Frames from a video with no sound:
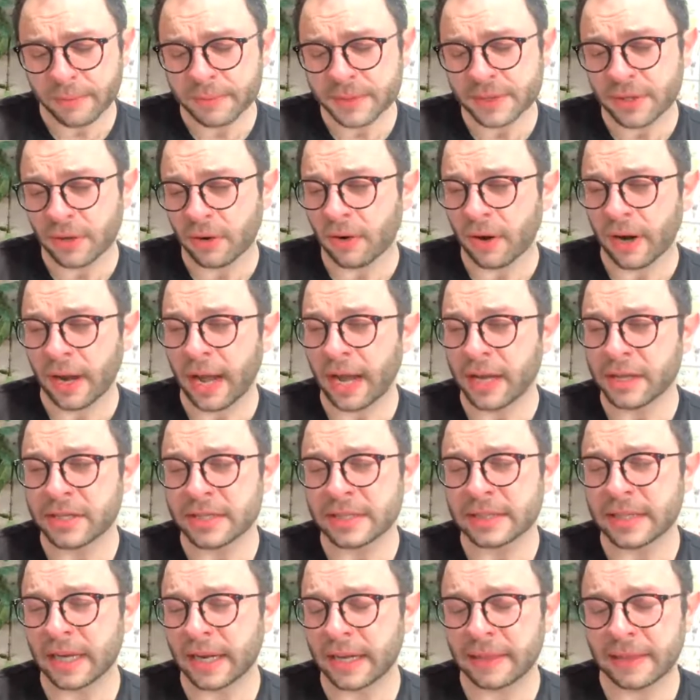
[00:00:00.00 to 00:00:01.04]
I'm sorry. I
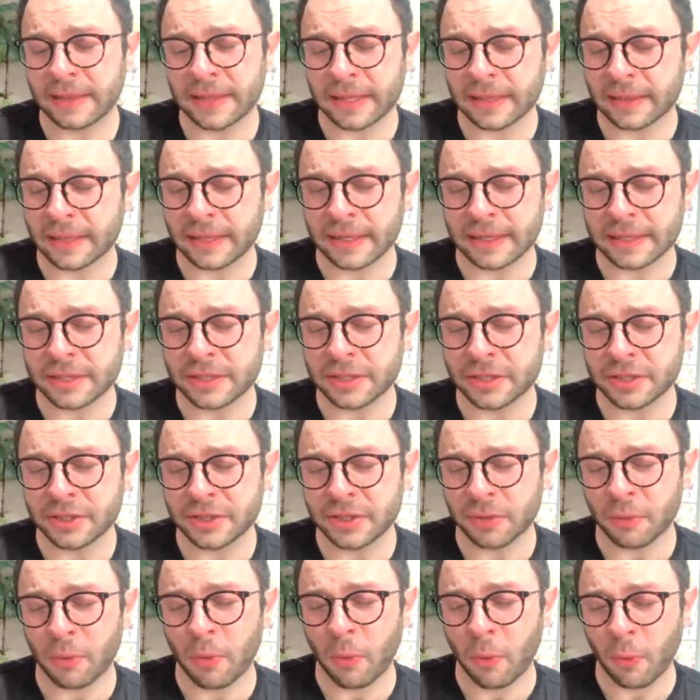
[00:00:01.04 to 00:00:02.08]
think that it's just
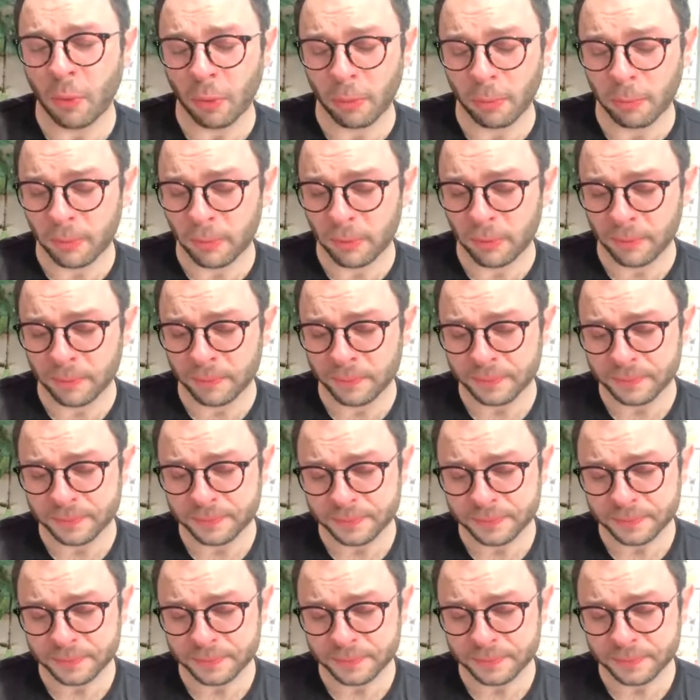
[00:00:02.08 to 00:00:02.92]
so horrible.